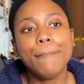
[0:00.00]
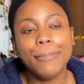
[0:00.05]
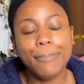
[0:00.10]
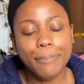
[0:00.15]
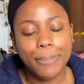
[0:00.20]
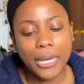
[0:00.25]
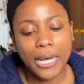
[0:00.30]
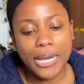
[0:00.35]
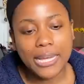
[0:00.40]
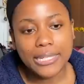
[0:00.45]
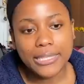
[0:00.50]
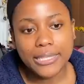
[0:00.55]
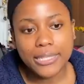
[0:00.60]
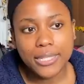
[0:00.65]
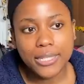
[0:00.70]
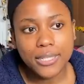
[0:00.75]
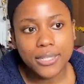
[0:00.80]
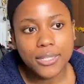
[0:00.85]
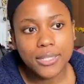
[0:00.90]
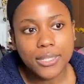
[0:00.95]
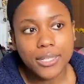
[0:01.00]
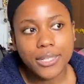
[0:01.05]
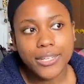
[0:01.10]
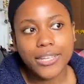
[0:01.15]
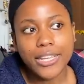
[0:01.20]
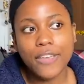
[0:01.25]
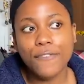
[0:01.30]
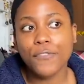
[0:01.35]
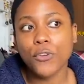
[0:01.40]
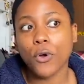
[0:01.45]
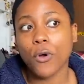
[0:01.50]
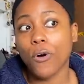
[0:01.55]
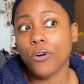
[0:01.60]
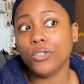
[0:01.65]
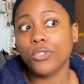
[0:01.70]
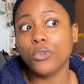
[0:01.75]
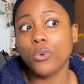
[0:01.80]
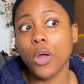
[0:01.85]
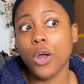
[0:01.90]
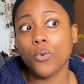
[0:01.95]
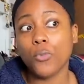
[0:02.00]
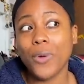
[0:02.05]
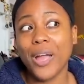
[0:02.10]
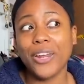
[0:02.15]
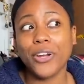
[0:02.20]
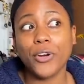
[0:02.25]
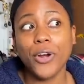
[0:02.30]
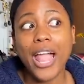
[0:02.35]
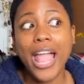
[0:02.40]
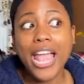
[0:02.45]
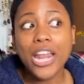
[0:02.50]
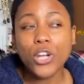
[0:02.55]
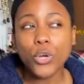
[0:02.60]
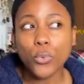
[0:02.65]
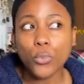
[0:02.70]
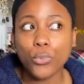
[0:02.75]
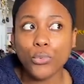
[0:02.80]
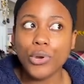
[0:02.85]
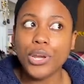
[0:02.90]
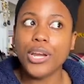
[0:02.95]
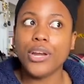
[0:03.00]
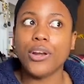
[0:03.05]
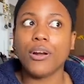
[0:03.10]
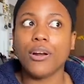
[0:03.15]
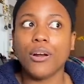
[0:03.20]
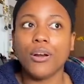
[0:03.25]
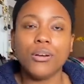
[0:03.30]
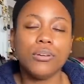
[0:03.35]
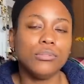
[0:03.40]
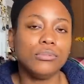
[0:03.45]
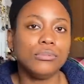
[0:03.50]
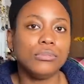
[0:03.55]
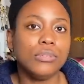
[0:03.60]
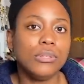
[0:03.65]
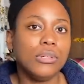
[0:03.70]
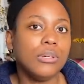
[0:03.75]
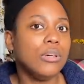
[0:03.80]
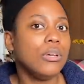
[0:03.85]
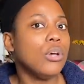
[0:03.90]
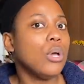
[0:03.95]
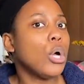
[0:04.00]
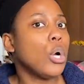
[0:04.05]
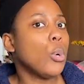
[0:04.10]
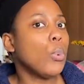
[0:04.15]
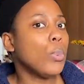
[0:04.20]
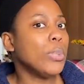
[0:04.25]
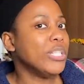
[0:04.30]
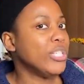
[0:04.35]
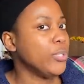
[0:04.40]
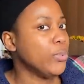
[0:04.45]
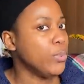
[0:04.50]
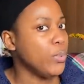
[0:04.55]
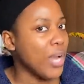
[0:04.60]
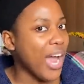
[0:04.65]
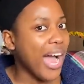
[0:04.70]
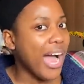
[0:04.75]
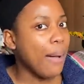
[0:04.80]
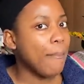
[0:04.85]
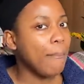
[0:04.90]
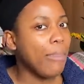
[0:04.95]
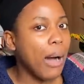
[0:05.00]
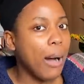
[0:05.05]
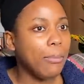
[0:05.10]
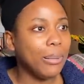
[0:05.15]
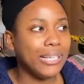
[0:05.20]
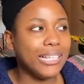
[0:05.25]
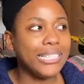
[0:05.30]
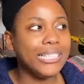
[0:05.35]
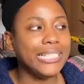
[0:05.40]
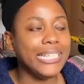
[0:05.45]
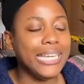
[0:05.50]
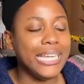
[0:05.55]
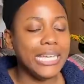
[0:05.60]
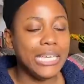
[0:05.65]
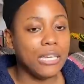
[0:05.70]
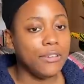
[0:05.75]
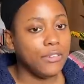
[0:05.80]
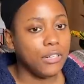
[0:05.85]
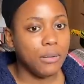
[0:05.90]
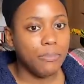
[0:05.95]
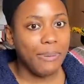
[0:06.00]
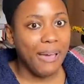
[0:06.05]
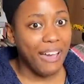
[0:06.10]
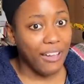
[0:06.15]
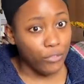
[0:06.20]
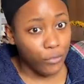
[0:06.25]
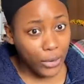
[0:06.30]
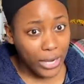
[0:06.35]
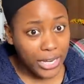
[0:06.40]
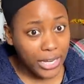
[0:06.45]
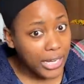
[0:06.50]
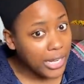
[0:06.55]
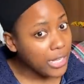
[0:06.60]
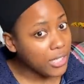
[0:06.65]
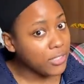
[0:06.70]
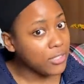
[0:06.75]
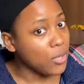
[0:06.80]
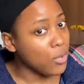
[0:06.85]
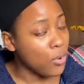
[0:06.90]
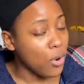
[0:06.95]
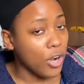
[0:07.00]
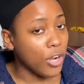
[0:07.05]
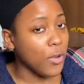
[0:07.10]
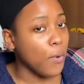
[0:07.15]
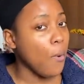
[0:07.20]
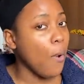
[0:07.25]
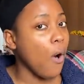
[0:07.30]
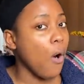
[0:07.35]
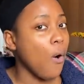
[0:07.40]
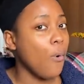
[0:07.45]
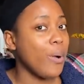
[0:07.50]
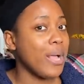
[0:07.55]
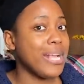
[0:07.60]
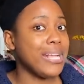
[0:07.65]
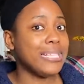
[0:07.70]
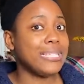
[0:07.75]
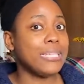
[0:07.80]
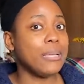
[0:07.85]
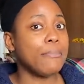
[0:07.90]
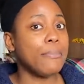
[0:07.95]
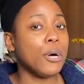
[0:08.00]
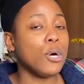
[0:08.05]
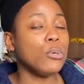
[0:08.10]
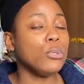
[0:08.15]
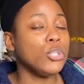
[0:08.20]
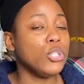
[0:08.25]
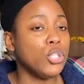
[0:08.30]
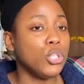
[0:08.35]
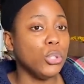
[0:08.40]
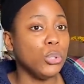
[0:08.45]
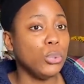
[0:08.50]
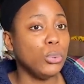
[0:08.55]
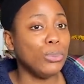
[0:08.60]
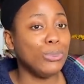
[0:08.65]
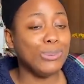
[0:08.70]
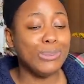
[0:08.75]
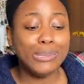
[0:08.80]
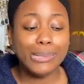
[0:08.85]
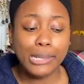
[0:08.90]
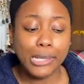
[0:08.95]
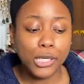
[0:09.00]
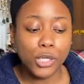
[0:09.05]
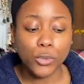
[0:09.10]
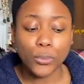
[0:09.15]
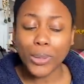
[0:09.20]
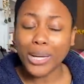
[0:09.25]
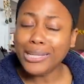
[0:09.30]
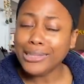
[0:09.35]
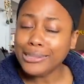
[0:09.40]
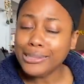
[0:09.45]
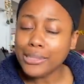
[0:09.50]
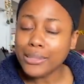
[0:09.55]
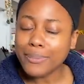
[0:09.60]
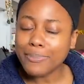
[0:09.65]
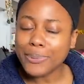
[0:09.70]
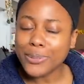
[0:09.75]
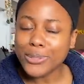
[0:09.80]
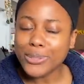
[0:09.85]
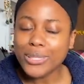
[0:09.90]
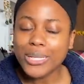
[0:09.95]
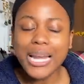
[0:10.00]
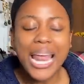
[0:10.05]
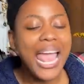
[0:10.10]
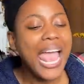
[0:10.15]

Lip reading: But if you're also a writer and a reader, would you not publicly give it a bad rating? So are you always supposed to send it directly to the person?